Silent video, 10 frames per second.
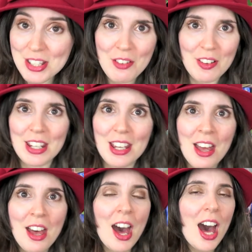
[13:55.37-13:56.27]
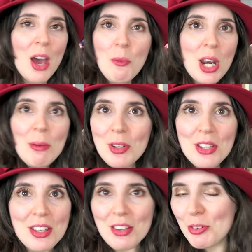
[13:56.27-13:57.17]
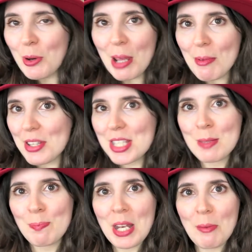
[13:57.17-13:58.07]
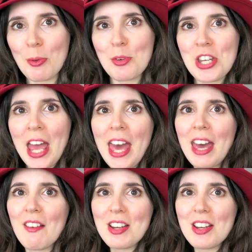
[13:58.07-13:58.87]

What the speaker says: Sorry, when I'm on a spinnable chair,